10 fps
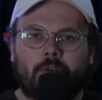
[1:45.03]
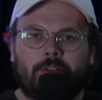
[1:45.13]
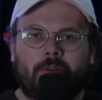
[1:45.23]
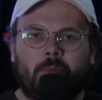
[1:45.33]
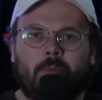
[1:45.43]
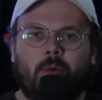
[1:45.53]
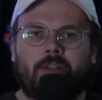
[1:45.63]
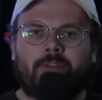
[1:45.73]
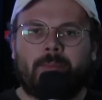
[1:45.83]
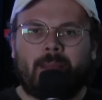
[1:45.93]
from one
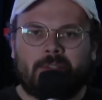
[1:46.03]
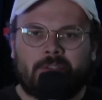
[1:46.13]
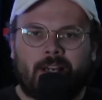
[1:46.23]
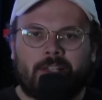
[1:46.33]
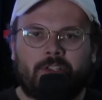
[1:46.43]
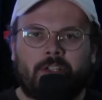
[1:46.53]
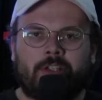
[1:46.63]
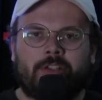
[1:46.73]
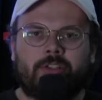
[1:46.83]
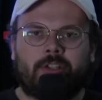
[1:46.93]
of the members of our
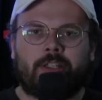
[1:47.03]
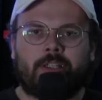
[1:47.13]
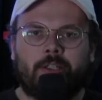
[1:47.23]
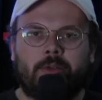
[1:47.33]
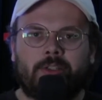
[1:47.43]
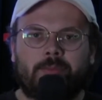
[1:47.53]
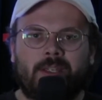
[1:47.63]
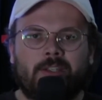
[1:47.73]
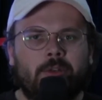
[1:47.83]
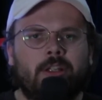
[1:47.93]
church who has
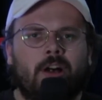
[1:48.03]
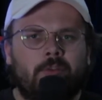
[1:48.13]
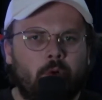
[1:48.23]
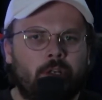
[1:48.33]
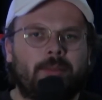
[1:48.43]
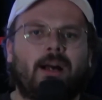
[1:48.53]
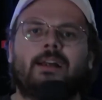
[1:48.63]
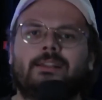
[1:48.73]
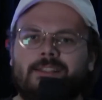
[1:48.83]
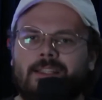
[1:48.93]
been doing a lot of work
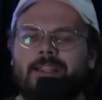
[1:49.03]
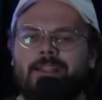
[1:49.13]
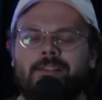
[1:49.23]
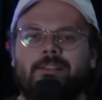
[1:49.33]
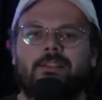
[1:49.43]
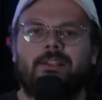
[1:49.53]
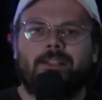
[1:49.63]
behind the scenes